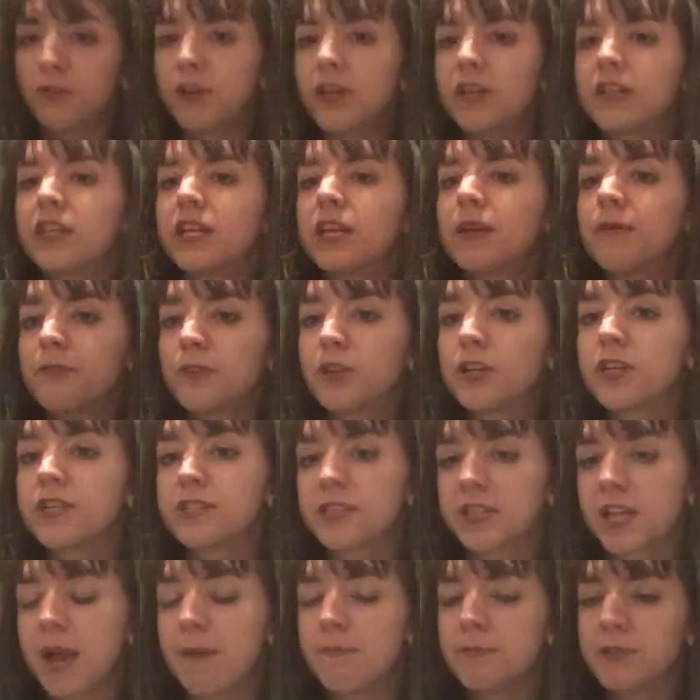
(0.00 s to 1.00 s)
frankly, I'm very
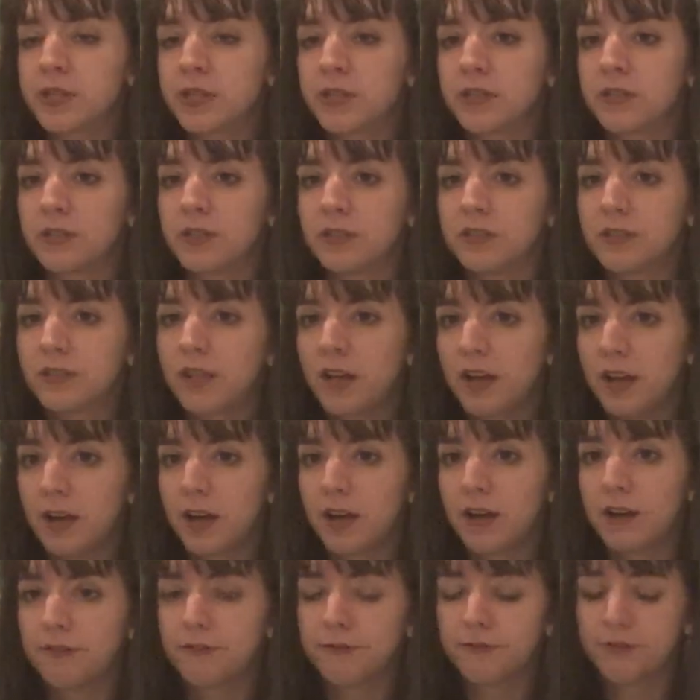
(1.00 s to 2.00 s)
skeptical
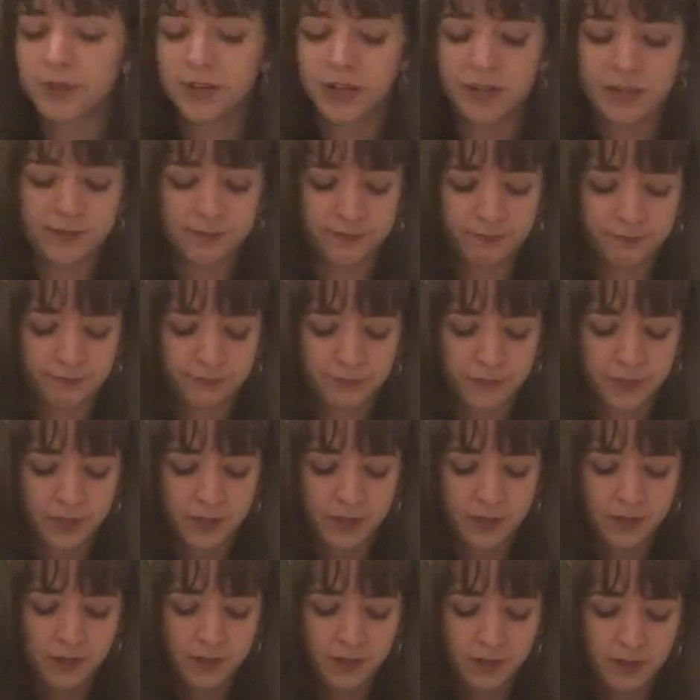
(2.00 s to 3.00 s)
of
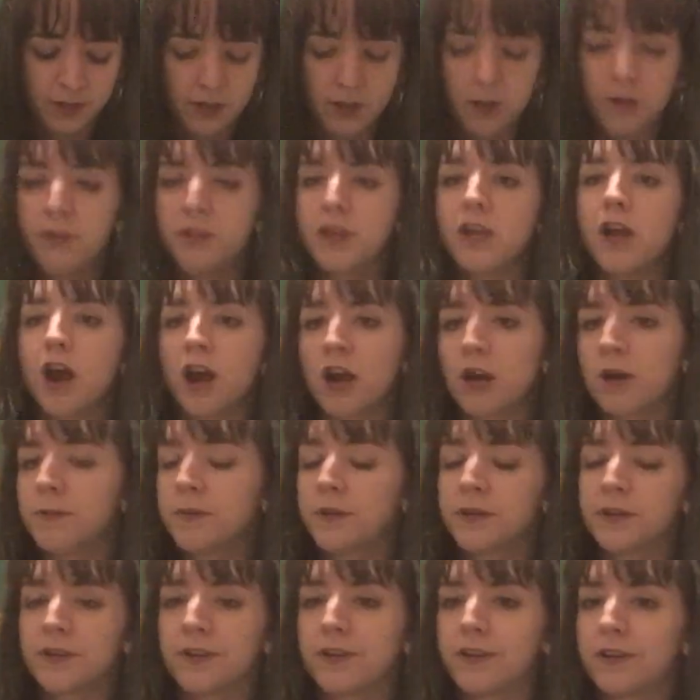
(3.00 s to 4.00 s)
the
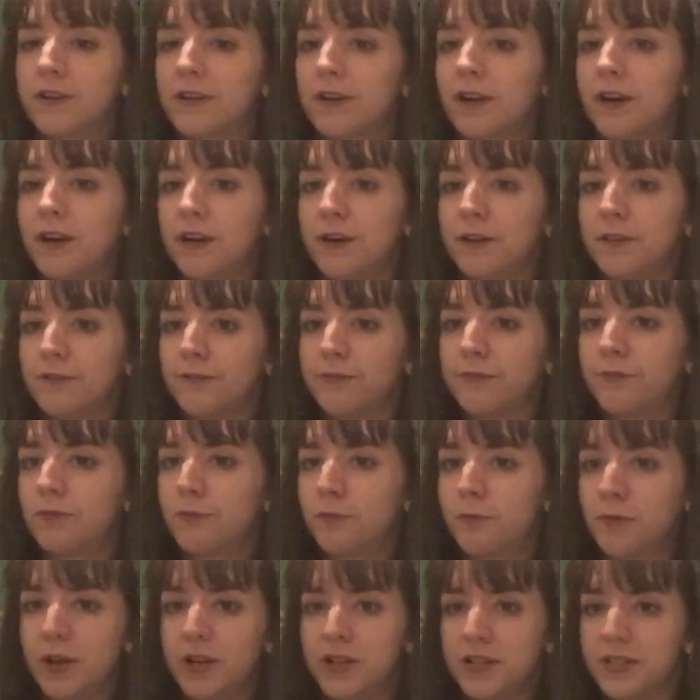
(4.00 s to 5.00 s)
arbiter of
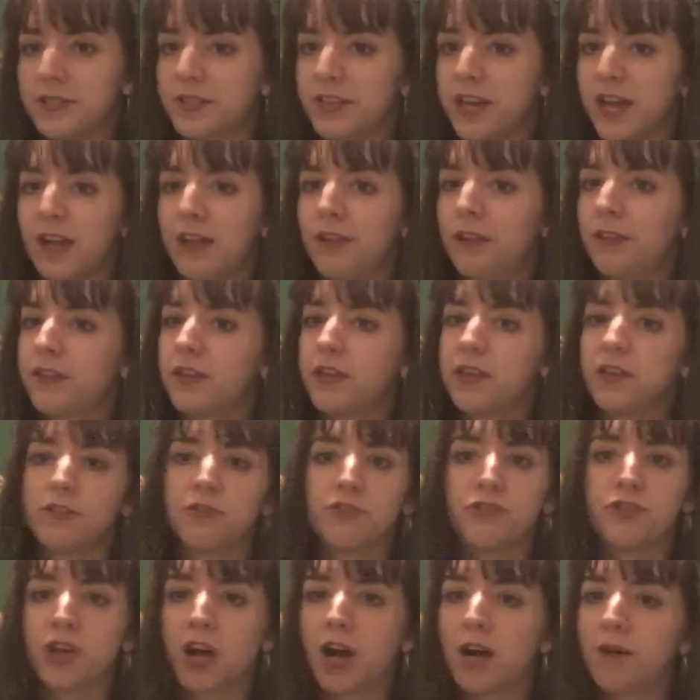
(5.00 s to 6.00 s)
what is healthy
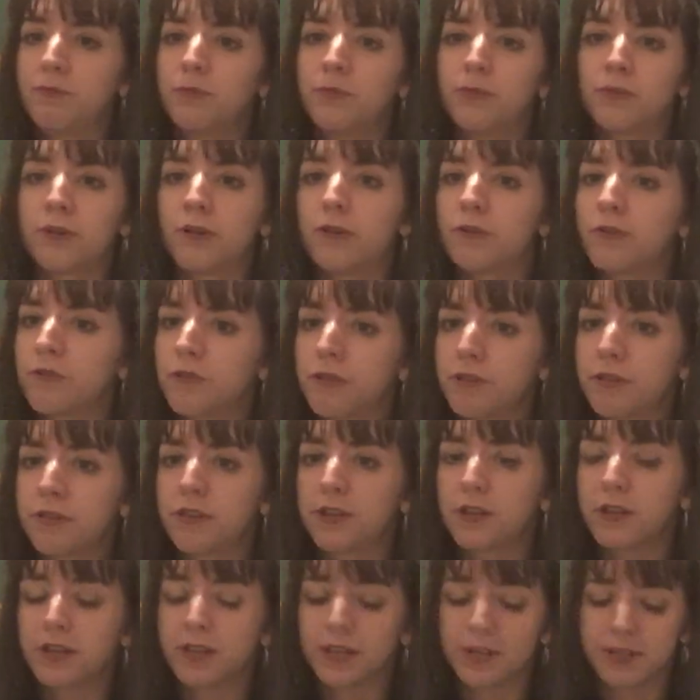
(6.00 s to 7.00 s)
job growth
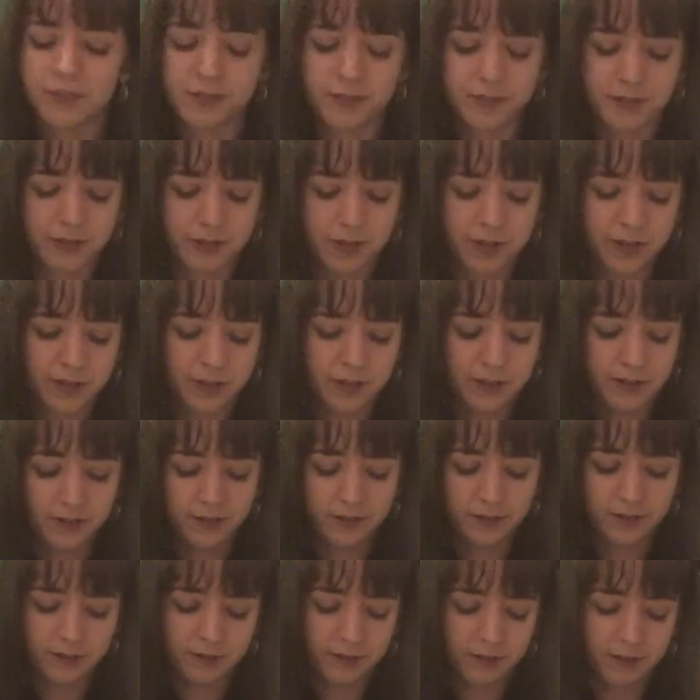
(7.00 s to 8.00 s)
is
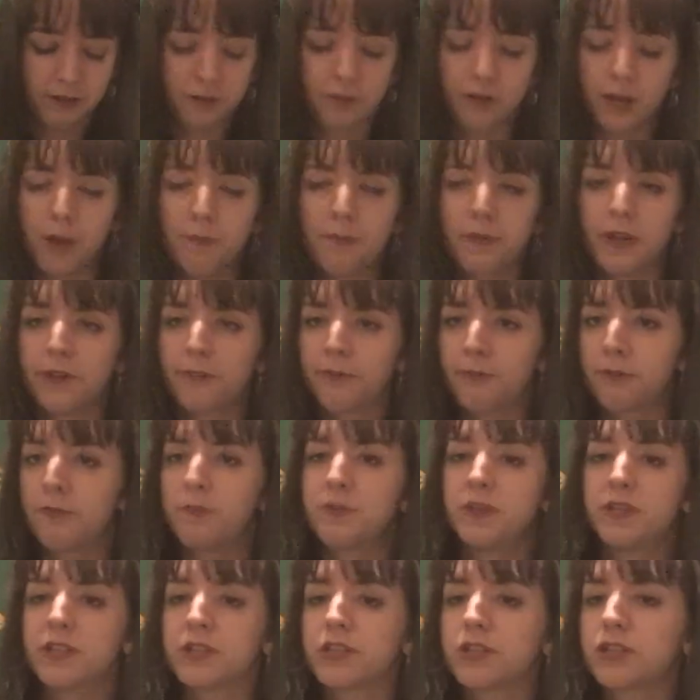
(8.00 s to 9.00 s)
coming from
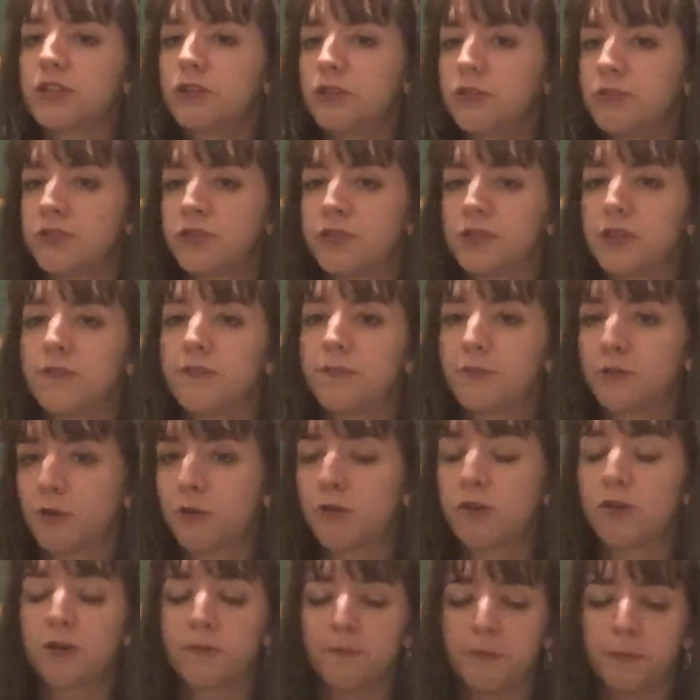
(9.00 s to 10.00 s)
an exclusive
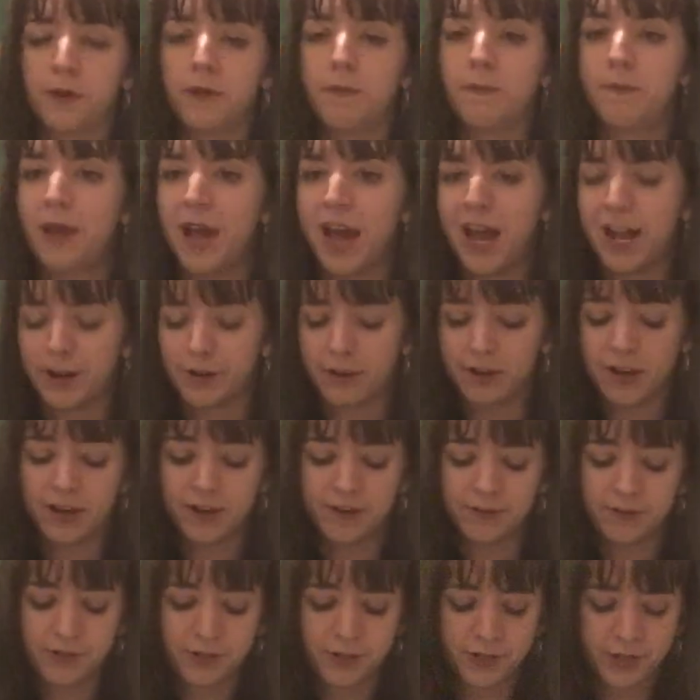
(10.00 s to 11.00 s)
corporate
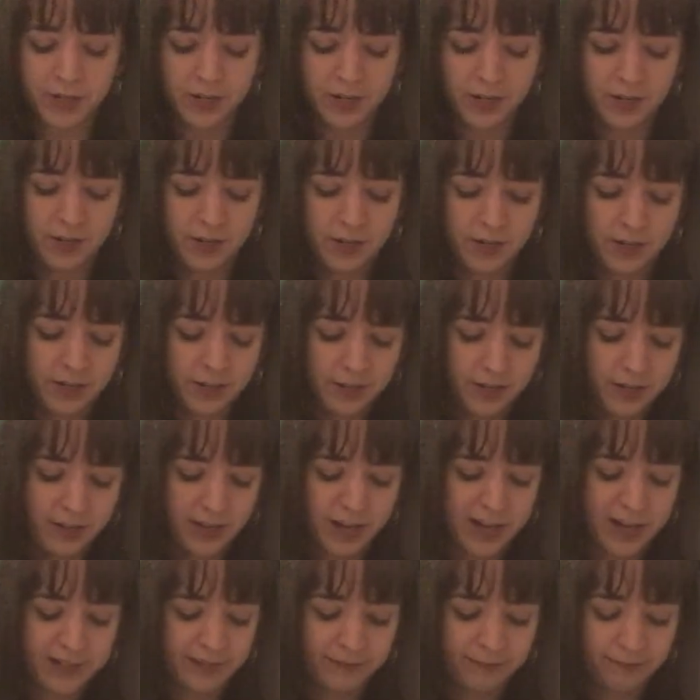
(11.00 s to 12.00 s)
background,
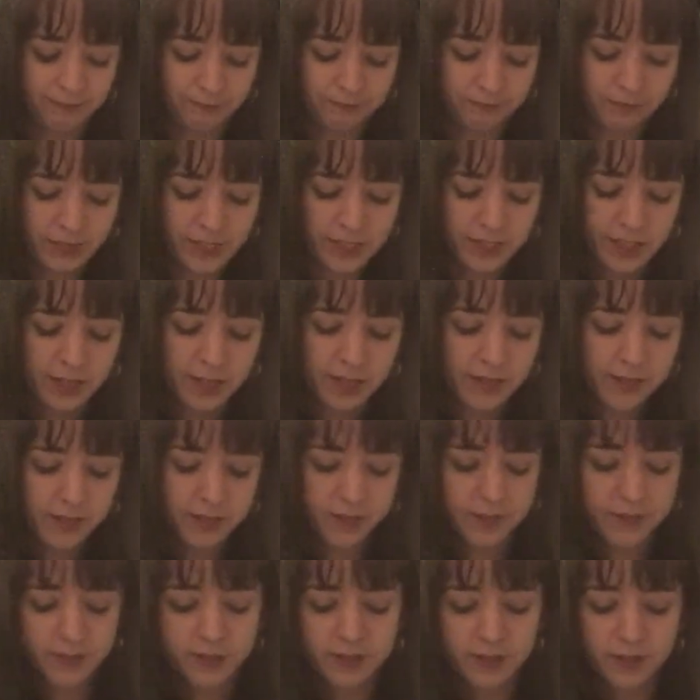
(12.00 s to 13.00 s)

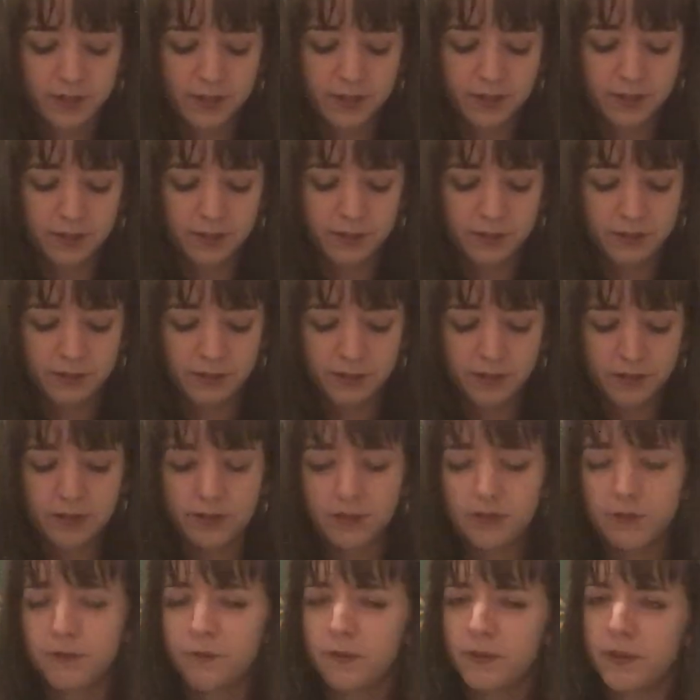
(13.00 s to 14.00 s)
because
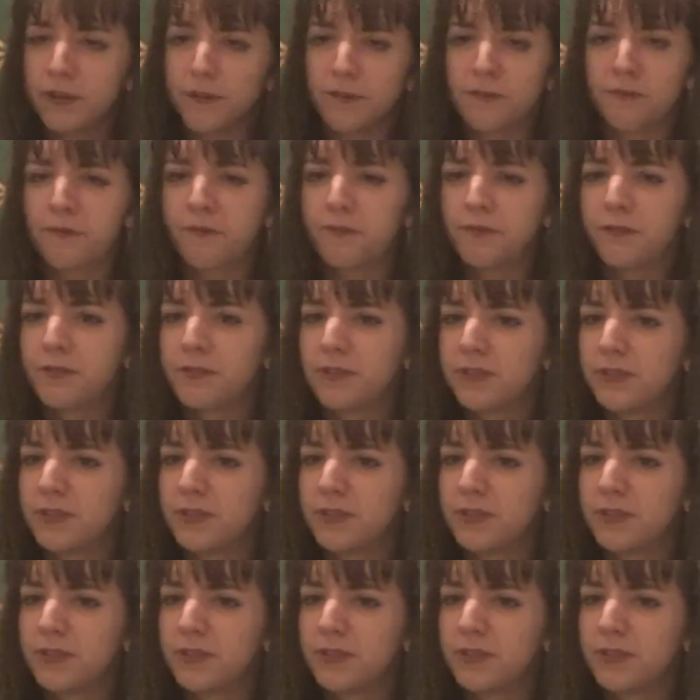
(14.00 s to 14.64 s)
if